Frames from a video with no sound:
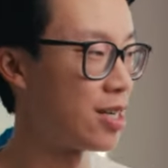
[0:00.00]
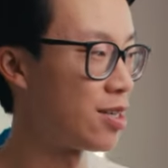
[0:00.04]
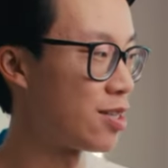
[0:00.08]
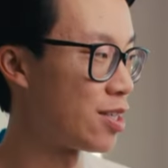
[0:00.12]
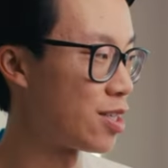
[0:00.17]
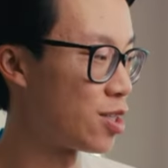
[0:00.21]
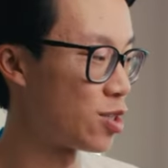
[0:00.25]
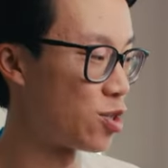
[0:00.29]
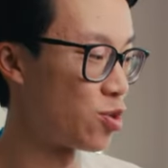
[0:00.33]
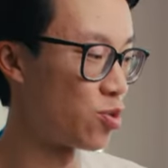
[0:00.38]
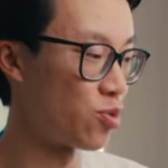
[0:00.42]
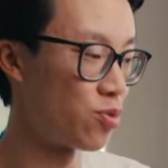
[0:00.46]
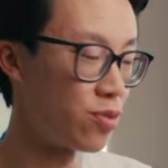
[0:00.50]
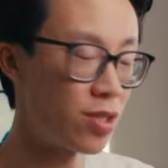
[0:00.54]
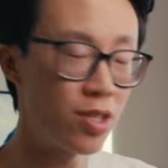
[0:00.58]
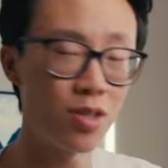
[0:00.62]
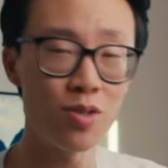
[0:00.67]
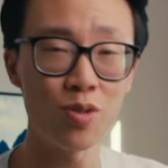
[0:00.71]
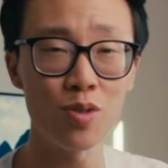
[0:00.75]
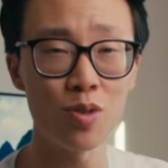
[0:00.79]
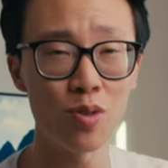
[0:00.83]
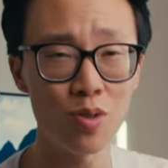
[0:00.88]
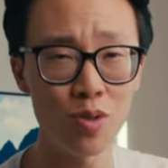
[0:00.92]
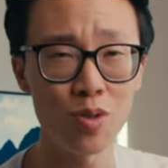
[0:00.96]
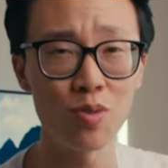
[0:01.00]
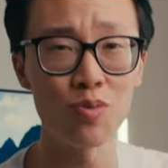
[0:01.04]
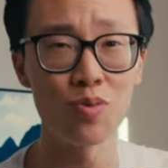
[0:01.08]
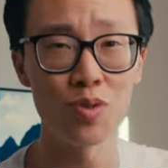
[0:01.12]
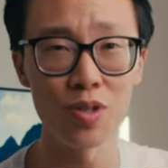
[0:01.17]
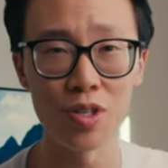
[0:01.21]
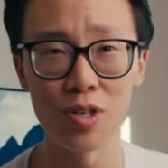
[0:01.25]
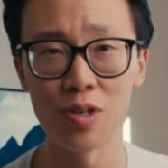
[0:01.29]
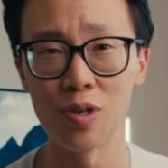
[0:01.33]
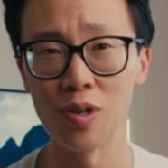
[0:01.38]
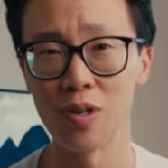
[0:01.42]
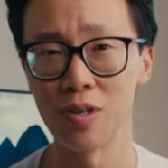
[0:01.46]
This is
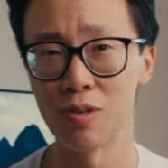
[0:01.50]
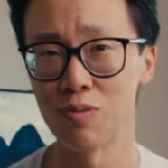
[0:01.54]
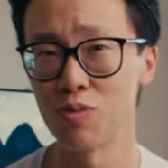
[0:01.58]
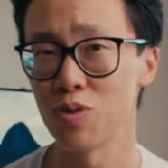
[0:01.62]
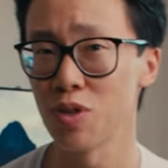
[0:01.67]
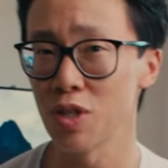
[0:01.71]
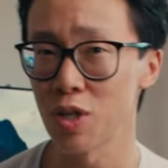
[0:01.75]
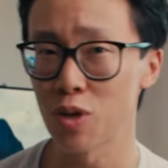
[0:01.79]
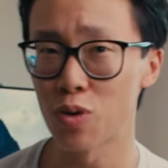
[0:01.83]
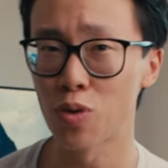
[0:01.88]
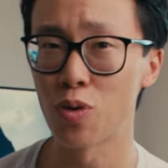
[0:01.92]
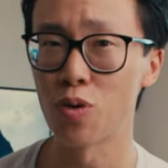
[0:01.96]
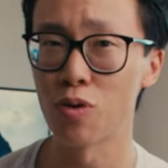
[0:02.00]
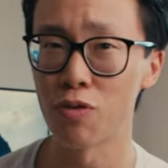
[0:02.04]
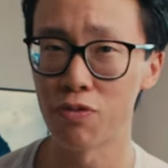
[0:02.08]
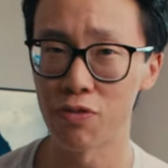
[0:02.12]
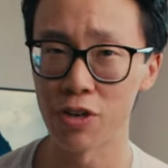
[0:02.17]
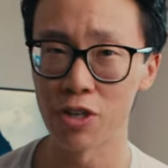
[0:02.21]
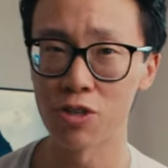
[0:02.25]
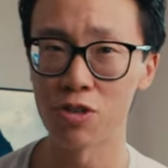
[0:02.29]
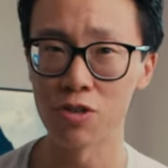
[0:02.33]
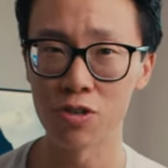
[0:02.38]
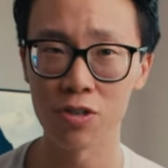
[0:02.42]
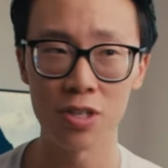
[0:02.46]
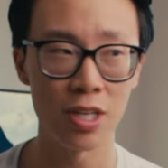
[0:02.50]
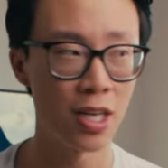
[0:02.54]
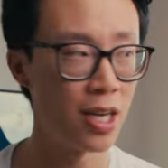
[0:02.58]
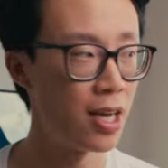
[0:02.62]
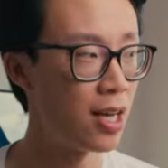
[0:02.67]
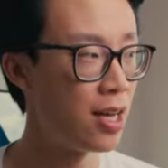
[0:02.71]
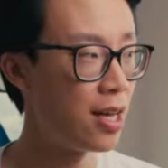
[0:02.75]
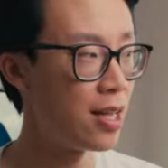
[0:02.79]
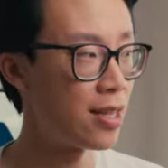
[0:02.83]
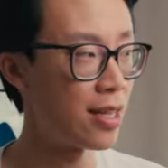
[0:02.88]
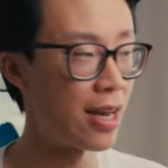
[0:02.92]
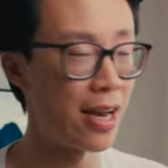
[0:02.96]
really good, really cool features
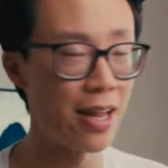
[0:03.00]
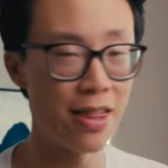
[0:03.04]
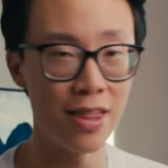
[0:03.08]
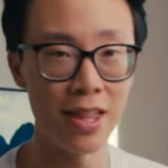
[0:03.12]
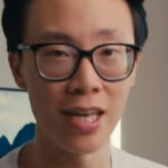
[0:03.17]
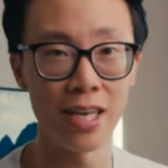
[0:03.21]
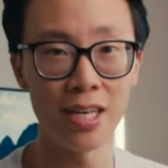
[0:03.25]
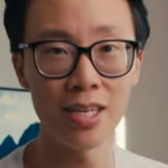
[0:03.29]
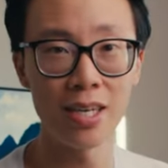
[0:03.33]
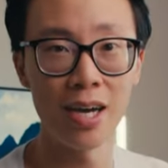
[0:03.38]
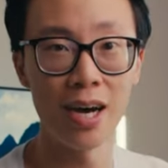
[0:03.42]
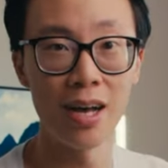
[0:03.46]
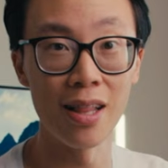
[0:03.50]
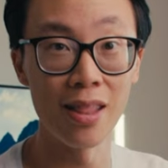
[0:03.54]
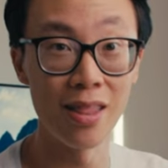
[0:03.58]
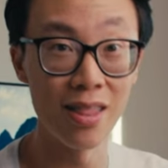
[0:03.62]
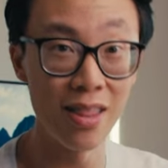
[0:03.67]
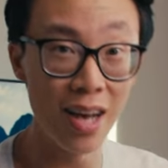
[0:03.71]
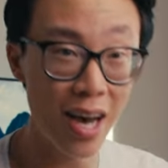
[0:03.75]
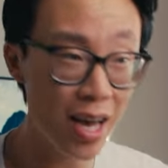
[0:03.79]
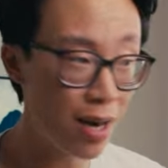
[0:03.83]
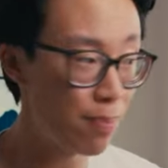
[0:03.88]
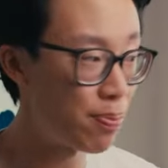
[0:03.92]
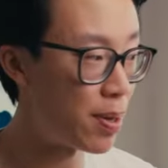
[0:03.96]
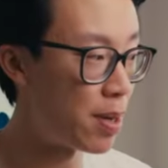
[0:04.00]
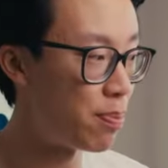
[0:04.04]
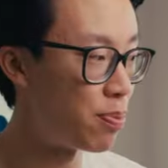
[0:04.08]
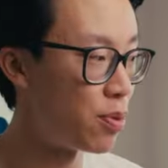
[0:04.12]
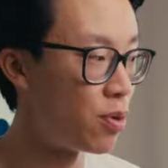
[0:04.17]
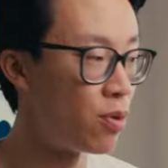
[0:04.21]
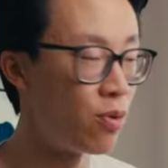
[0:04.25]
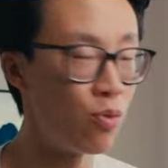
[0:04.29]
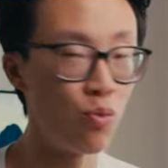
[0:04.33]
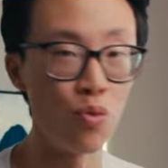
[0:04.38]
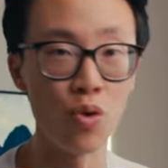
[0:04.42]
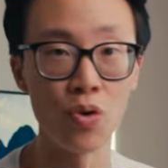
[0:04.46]
that I think a lot of
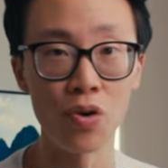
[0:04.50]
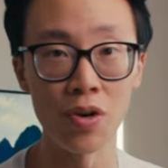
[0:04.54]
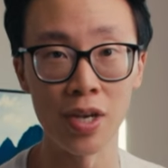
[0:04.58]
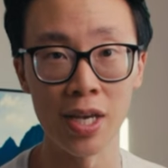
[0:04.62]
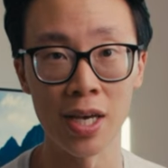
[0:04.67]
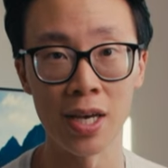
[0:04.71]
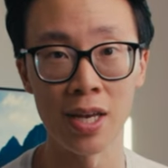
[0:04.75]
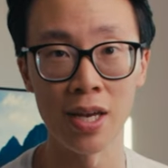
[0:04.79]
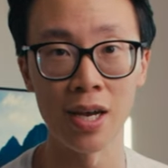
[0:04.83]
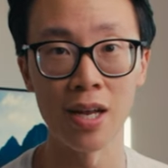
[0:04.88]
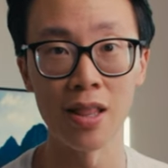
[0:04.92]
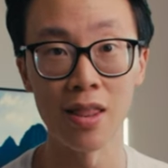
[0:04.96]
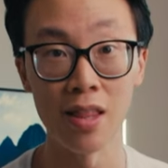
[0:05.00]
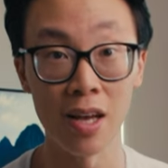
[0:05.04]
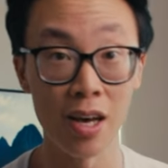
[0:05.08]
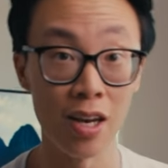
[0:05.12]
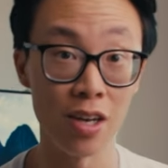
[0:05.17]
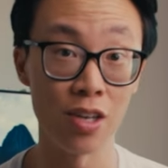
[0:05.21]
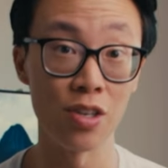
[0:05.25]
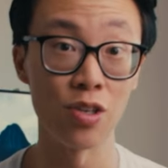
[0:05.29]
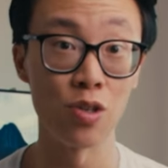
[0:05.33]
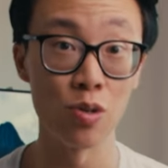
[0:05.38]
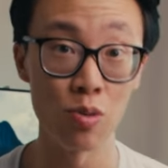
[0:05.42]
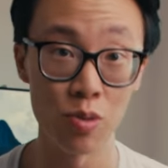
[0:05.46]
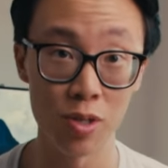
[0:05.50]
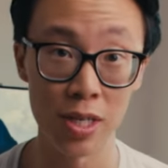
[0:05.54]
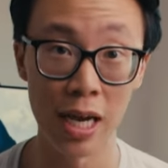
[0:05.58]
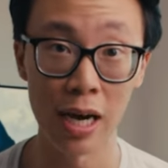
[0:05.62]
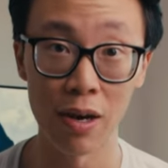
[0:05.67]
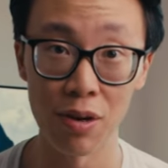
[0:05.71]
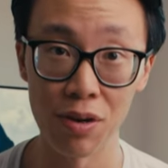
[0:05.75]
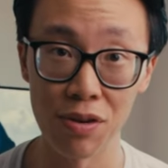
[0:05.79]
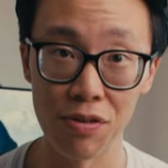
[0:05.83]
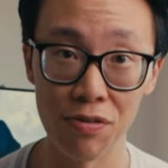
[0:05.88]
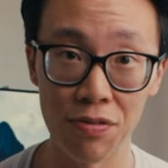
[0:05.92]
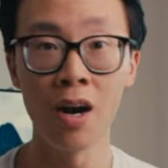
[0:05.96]
people will get a lot of use
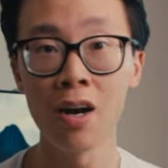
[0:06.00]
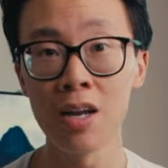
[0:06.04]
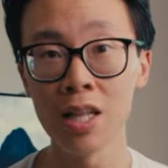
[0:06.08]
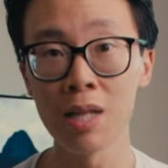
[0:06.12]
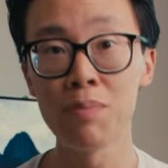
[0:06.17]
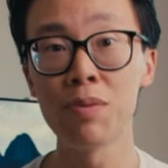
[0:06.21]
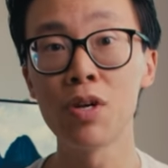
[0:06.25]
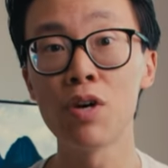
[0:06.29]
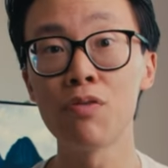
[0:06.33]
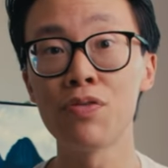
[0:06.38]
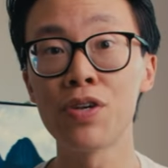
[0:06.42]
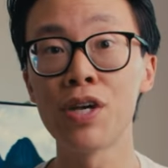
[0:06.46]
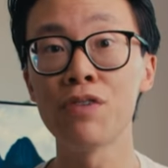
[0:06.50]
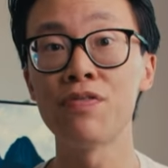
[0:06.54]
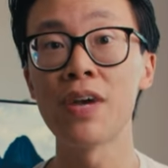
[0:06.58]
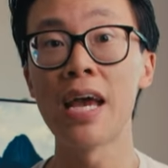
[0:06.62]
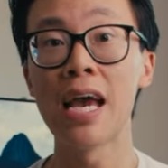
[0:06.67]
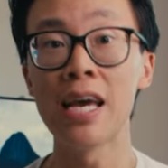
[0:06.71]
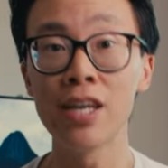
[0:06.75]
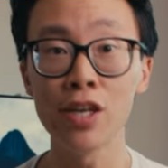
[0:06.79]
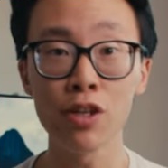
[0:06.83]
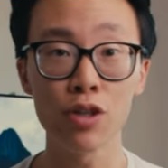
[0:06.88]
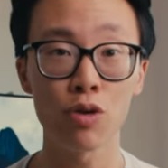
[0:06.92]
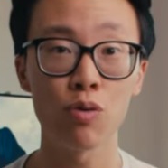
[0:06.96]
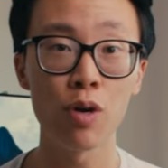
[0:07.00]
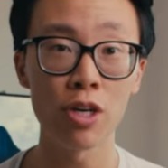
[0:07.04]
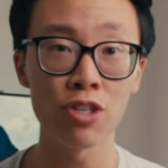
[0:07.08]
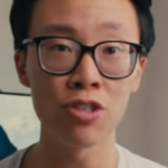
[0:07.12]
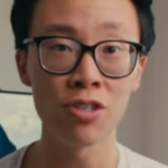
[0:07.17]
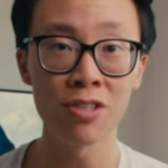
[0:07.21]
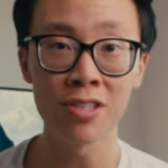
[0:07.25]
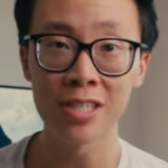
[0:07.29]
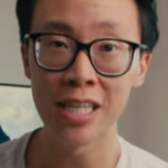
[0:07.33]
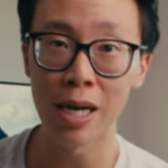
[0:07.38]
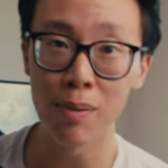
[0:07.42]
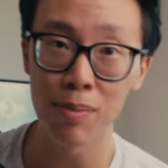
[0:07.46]
out of. All right, let me know if you have any other
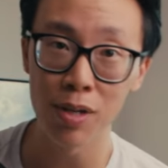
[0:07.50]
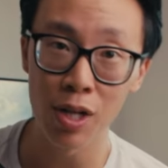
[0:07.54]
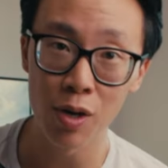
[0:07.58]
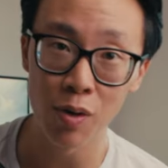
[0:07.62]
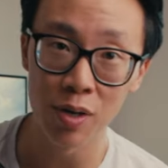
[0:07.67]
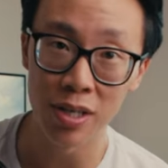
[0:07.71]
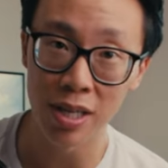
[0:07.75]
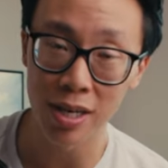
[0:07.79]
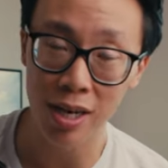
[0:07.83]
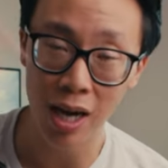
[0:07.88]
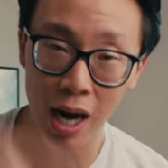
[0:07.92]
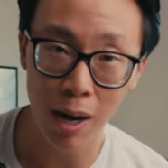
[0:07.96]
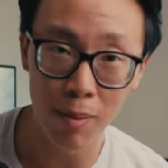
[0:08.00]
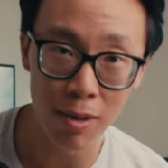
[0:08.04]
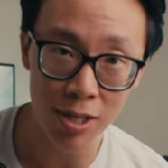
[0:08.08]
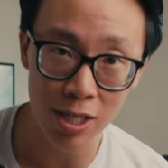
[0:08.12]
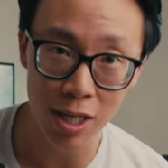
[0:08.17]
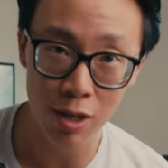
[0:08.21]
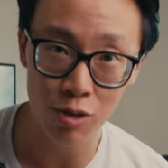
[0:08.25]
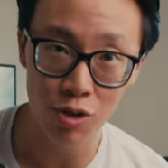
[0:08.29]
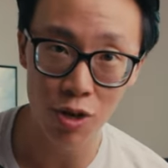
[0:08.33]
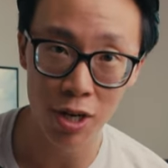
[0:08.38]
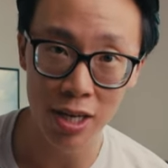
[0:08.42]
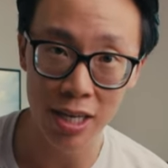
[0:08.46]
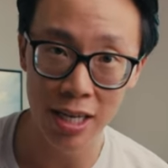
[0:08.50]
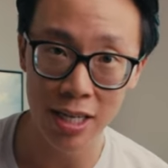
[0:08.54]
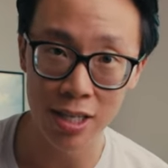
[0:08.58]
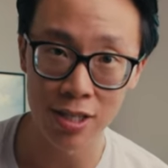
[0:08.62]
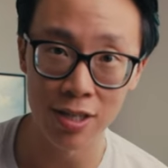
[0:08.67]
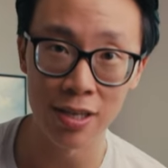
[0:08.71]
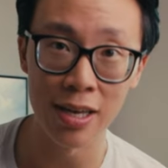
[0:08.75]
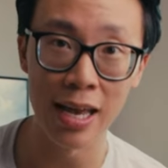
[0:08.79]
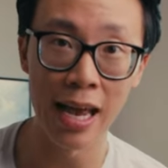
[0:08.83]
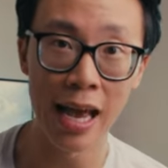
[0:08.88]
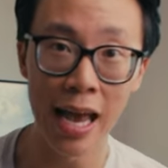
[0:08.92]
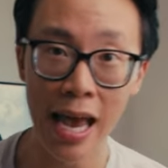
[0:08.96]
questions down below in the comments. I'll try to get
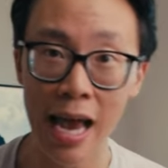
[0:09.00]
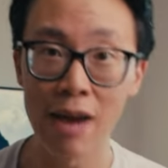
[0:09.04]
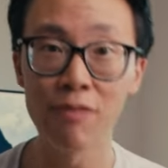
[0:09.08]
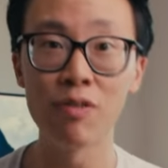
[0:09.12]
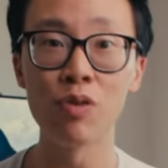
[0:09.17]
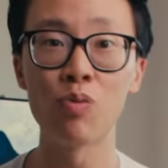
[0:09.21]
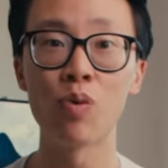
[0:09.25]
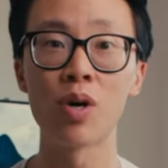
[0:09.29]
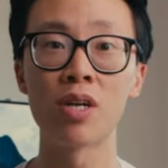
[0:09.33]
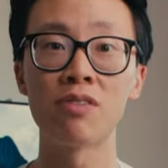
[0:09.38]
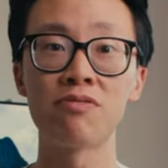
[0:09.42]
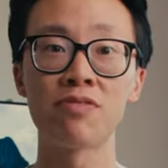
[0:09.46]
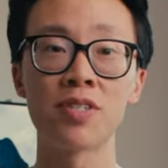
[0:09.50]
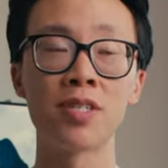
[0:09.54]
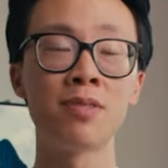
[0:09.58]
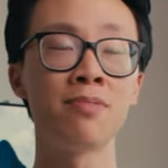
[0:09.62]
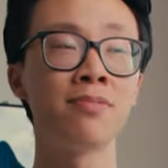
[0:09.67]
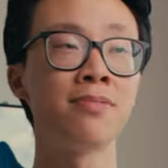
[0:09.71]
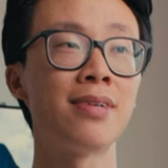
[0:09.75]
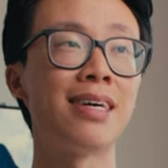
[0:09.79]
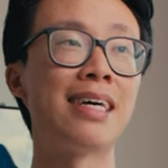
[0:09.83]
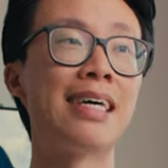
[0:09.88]
to every one of them.